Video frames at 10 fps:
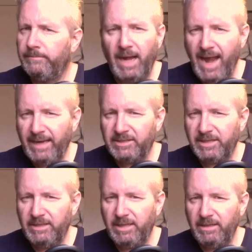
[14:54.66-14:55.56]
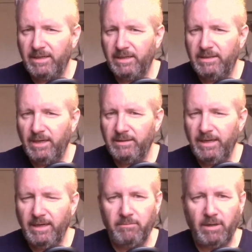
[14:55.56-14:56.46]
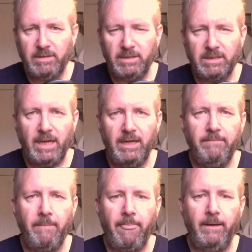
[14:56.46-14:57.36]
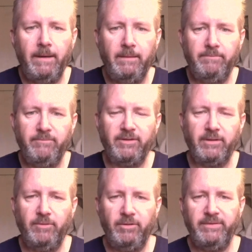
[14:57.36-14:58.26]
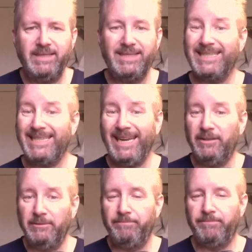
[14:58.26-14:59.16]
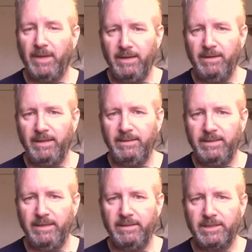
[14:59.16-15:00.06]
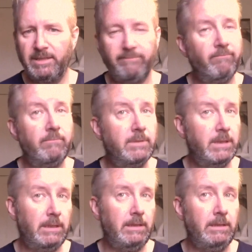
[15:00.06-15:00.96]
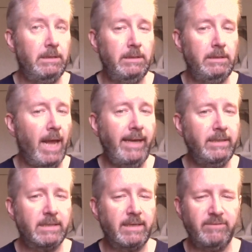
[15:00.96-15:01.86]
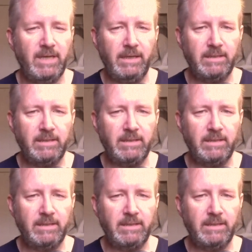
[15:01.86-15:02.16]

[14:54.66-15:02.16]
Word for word: Lexington, Kentucky, I want to say, um, for the movie Steel in 1978, 78,